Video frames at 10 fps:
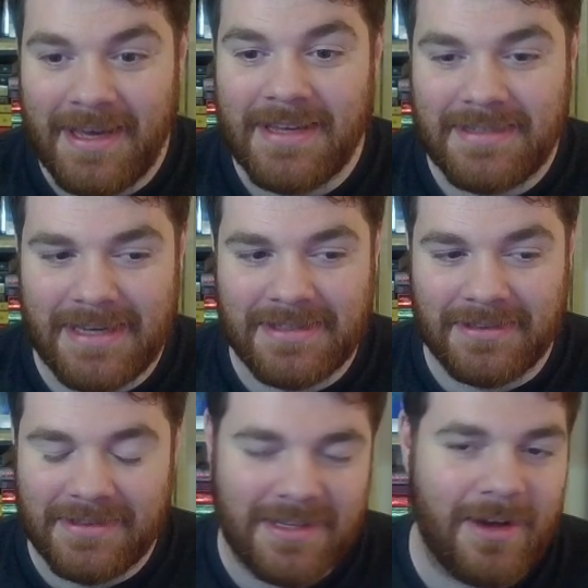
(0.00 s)

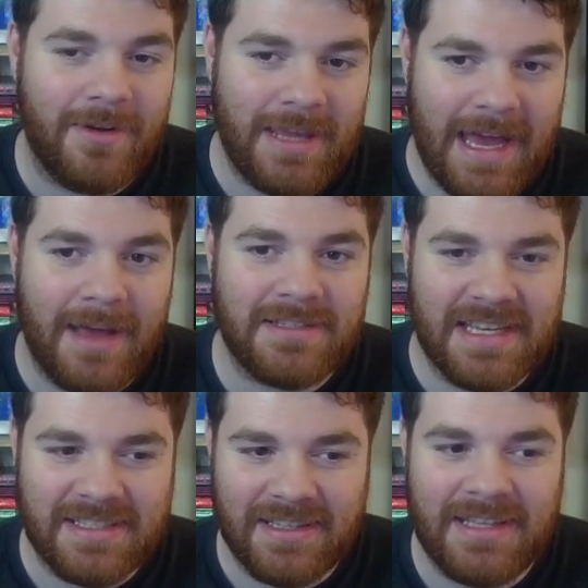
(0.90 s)
Cecil. So yeah,
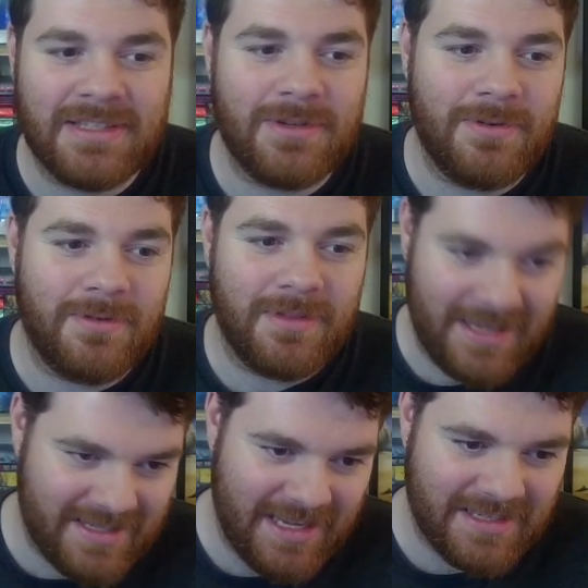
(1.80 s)
Cecil into
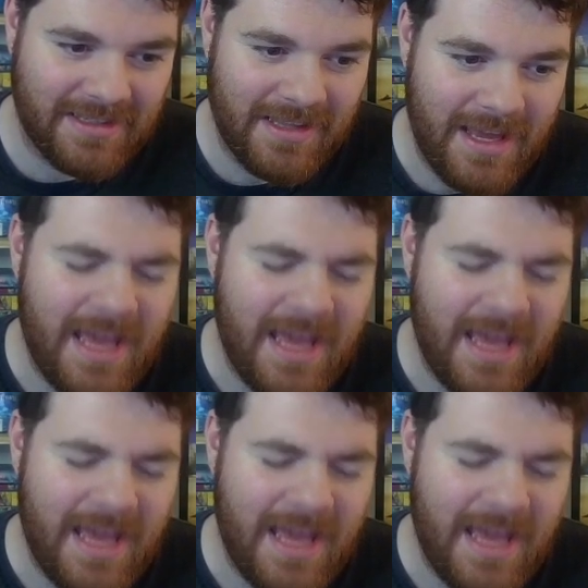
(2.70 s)
this Cecil.